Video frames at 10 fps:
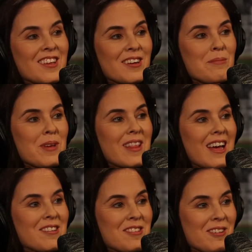gonna be
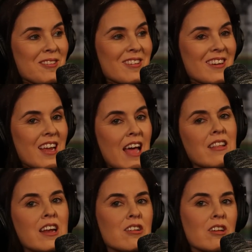that soon. And
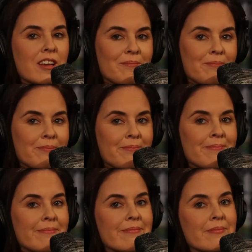then they're like, mm,
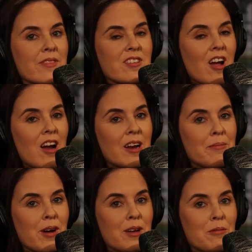sorry,
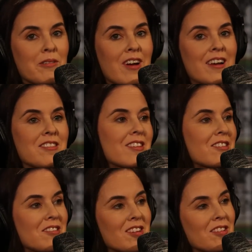but we've got to see
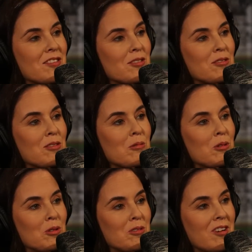these six dudes or
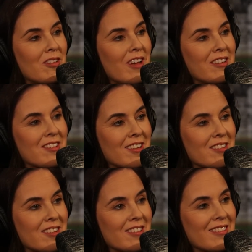we'll lose our license. Yeah.